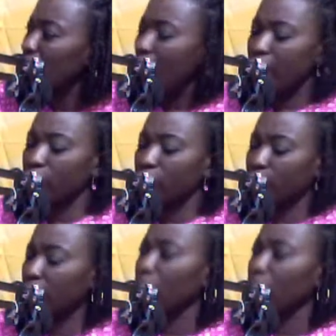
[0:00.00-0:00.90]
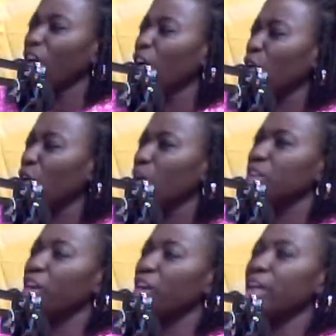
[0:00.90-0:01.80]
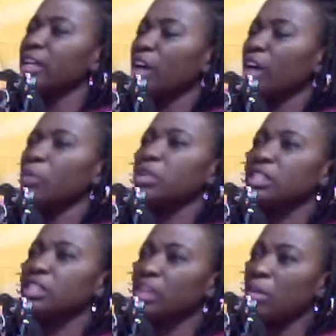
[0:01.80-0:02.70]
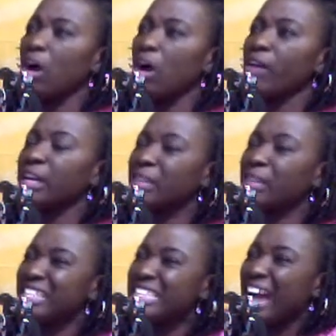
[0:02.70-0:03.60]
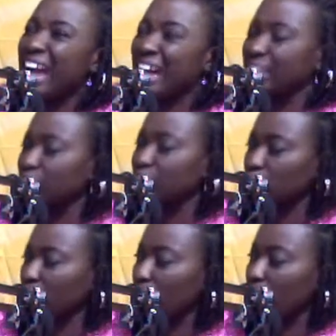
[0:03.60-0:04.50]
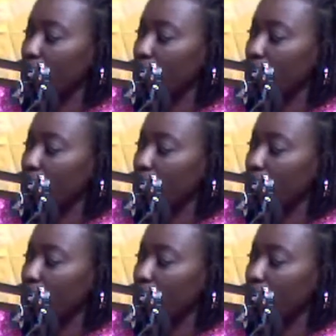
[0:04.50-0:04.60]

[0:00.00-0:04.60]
And you're thinking, they're in the community, so them all right. They're in the yard, so they're all right.